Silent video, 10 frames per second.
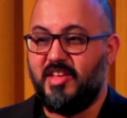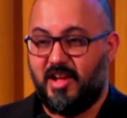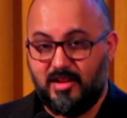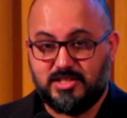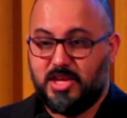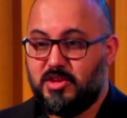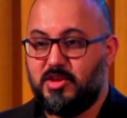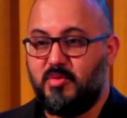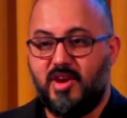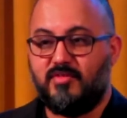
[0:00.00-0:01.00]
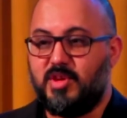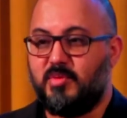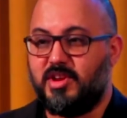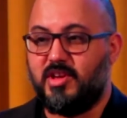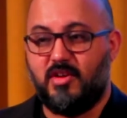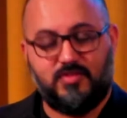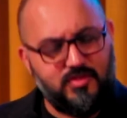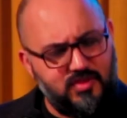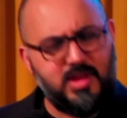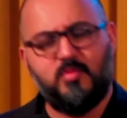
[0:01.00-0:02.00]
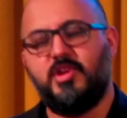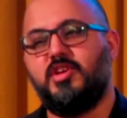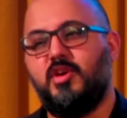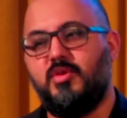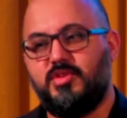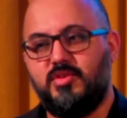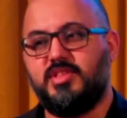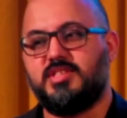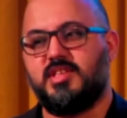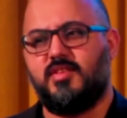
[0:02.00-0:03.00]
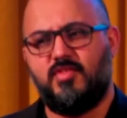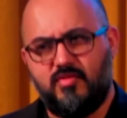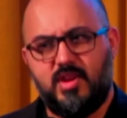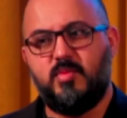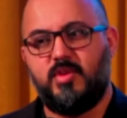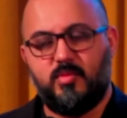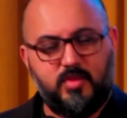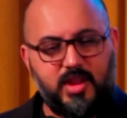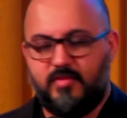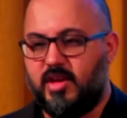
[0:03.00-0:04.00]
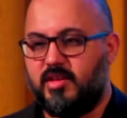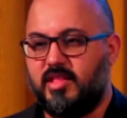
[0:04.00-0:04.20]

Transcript: I'll take you wherever you want to go. If you really want to go and do this thing, if you really want to whatever,